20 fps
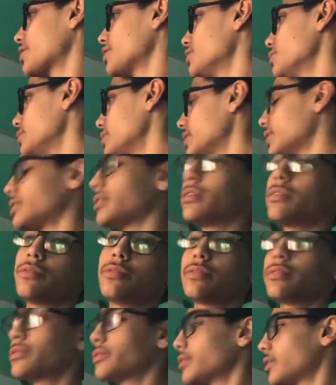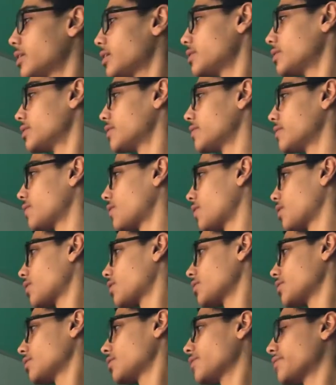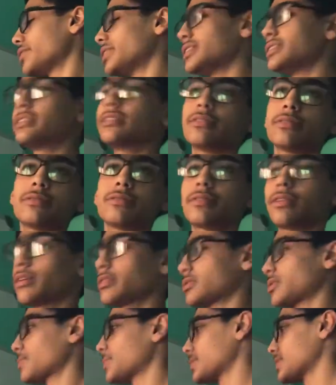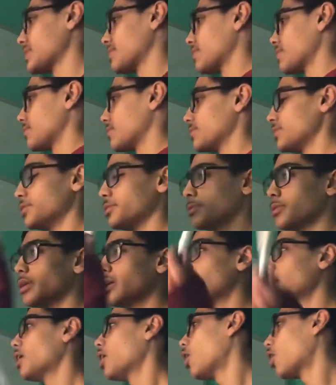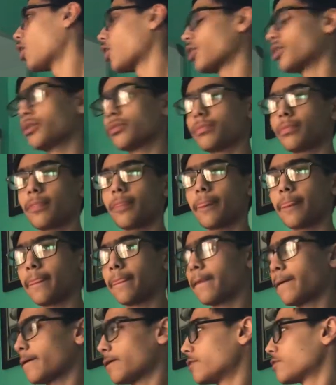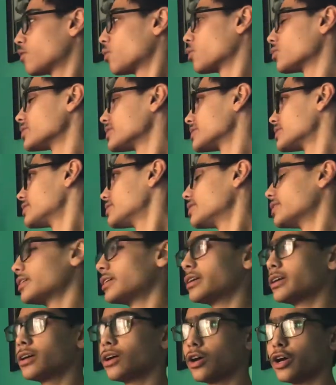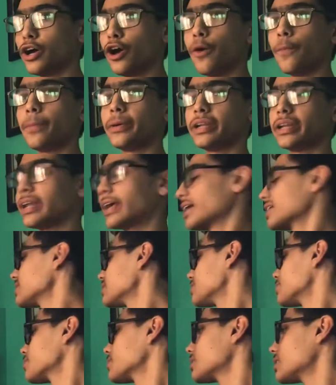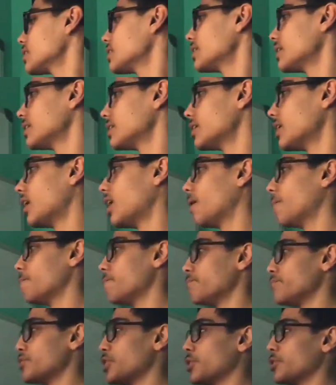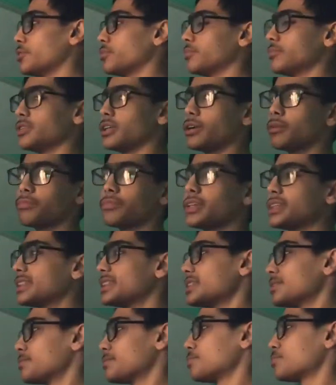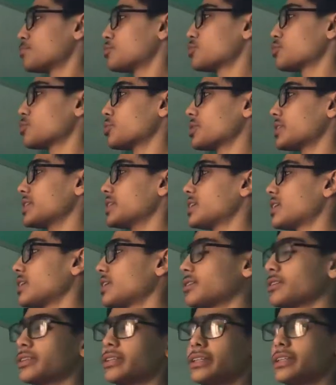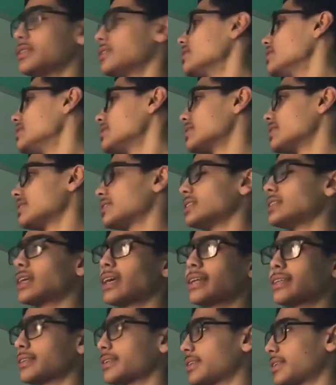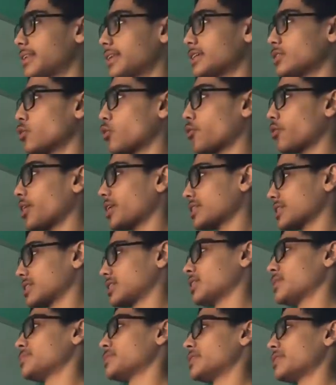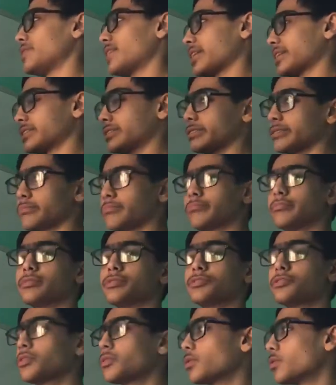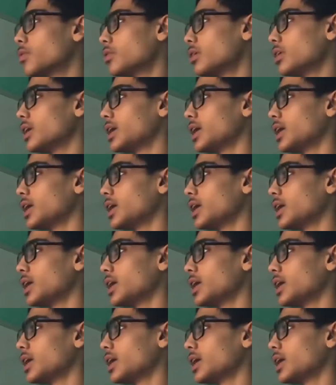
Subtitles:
the union of all of these subsets of U are, of course, open in X. No, this is pretty clearly easy to see that this whole thing is a subset of X in general,